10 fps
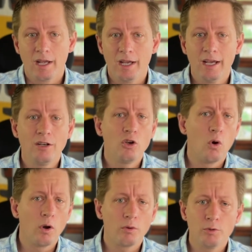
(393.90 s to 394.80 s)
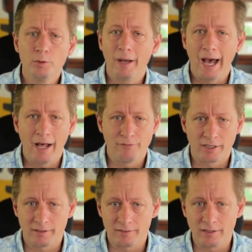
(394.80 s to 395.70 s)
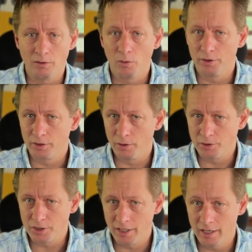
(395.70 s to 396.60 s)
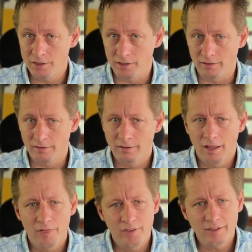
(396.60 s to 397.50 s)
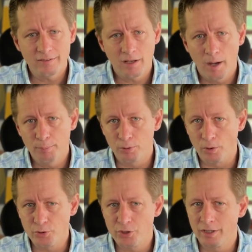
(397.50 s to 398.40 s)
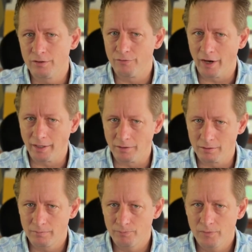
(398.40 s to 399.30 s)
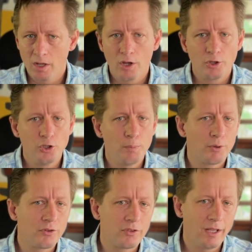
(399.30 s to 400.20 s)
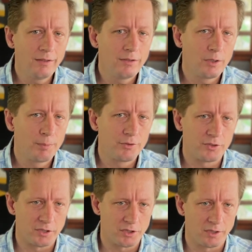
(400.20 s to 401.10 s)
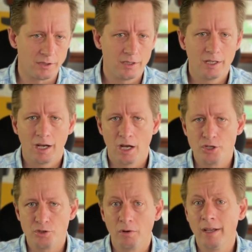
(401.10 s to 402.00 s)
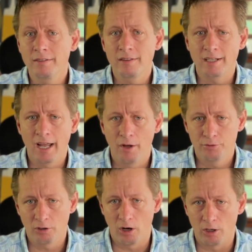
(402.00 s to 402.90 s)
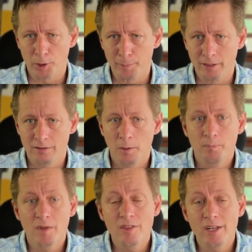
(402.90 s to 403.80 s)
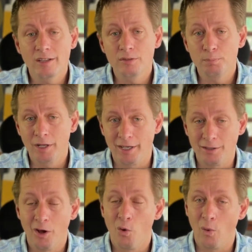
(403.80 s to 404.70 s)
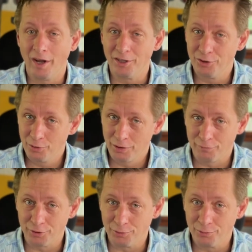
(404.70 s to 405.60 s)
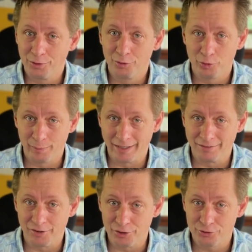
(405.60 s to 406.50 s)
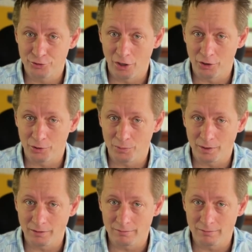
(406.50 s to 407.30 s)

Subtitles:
In courtroom advocacy or negotiations, this approach is vital. You present your position, address the counterargument, and then explain why your view remains the stronger one.